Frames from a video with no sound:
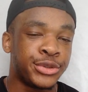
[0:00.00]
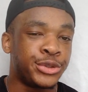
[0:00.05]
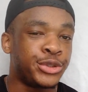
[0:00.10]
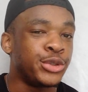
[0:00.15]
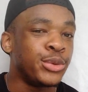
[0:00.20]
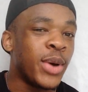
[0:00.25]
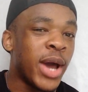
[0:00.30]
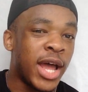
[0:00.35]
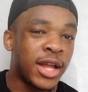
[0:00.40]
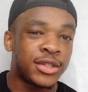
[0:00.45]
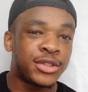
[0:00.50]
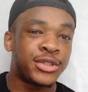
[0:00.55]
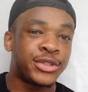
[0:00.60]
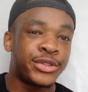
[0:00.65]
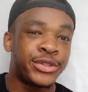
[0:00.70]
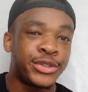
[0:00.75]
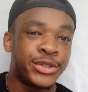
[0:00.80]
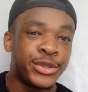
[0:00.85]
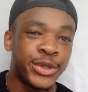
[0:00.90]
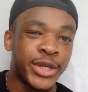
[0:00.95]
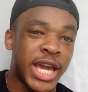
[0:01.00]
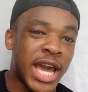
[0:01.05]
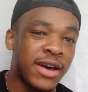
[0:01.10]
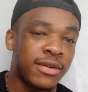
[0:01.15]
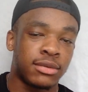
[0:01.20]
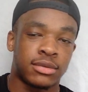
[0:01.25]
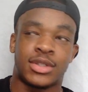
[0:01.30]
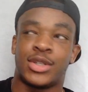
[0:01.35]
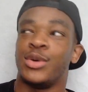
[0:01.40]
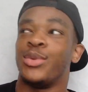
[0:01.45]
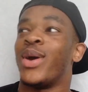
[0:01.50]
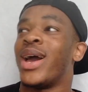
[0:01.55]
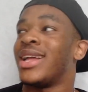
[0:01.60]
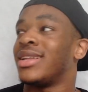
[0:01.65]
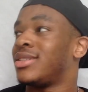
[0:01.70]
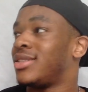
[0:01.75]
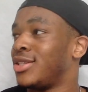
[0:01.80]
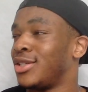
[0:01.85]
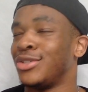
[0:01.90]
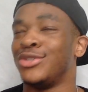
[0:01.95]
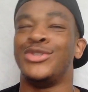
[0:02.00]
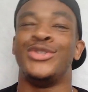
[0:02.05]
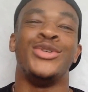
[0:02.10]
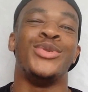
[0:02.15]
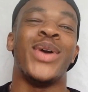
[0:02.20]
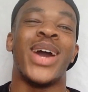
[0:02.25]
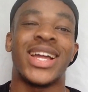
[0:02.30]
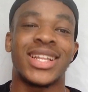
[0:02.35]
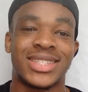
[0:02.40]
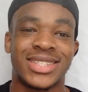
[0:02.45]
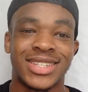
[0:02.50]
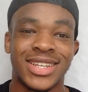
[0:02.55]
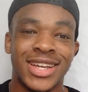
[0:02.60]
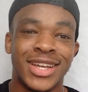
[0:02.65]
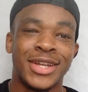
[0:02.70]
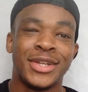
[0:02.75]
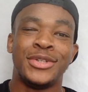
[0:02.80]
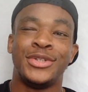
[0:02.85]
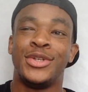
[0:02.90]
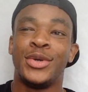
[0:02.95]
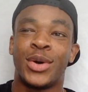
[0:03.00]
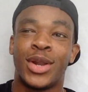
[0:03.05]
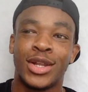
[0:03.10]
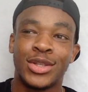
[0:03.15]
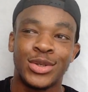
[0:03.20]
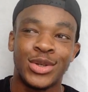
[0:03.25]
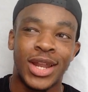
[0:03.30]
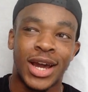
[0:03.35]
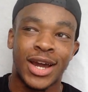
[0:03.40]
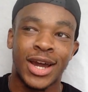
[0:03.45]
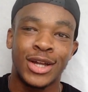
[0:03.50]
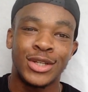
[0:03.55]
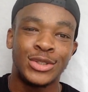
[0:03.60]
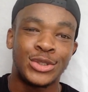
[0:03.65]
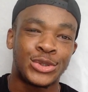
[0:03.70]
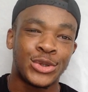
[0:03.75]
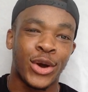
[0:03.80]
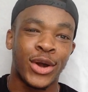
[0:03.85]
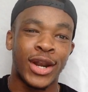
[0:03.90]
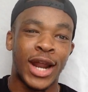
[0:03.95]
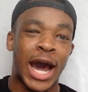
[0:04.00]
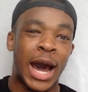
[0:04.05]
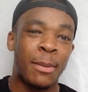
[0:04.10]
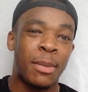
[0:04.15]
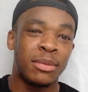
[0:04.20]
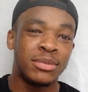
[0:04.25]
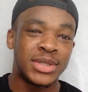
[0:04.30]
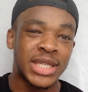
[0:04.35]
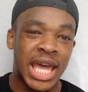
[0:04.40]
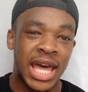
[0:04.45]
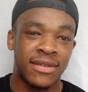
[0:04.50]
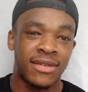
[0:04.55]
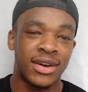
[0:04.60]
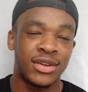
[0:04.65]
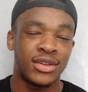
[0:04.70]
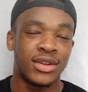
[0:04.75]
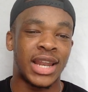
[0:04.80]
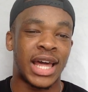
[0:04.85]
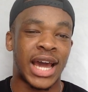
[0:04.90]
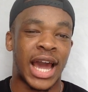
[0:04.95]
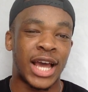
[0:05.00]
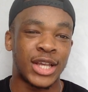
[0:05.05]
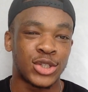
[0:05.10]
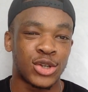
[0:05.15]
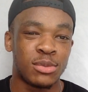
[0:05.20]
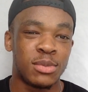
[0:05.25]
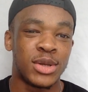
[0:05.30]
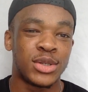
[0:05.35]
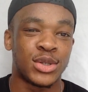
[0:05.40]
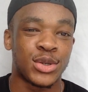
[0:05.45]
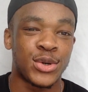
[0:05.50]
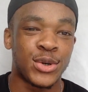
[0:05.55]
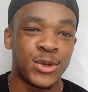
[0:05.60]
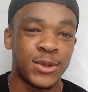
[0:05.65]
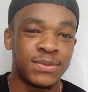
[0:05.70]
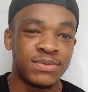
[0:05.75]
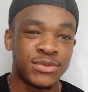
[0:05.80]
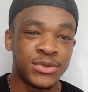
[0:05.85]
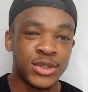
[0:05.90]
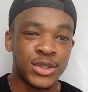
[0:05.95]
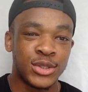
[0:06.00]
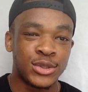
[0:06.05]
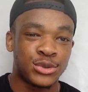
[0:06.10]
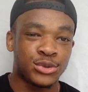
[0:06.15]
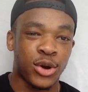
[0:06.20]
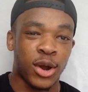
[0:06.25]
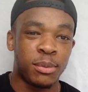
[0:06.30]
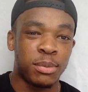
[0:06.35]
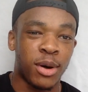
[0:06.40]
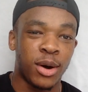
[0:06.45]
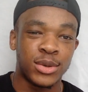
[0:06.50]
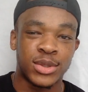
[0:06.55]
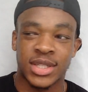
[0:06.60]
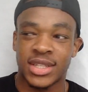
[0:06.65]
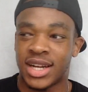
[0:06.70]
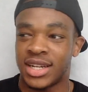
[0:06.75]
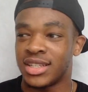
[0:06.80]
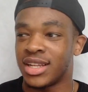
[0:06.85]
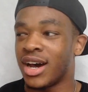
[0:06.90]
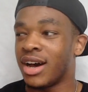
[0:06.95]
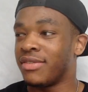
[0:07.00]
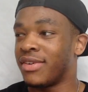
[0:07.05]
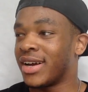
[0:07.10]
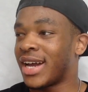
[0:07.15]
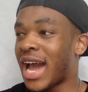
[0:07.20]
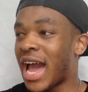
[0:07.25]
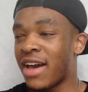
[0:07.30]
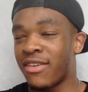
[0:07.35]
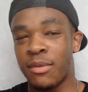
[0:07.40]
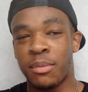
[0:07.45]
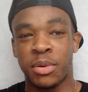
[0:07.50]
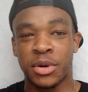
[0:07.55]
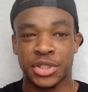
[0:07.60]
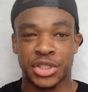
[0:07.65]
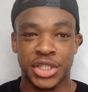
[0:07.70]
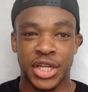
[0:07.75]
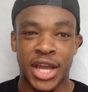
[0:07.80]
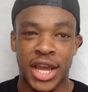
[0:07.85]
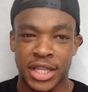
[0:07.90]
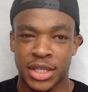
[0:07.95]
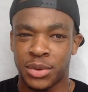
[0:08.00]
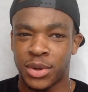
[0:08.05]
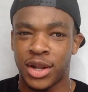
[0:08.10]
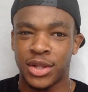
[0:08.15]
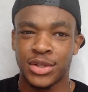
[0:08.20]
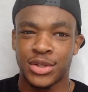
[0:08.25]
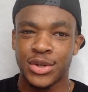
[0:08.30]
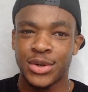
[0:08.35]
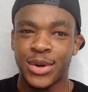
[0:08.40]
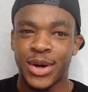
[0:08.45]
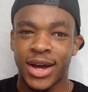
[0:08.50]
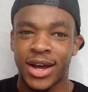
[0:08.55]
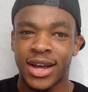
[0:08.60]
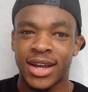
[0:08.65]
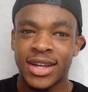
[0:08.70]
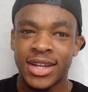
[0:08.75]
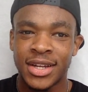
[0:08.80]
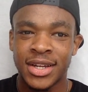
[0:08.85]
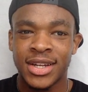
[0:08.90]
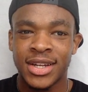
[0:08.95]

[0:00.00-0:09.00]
duet? Do you wanna do like a joint album together? You know, like High School Musical, Troy Bolton and the other guy with bushy hair. Do you wanna do an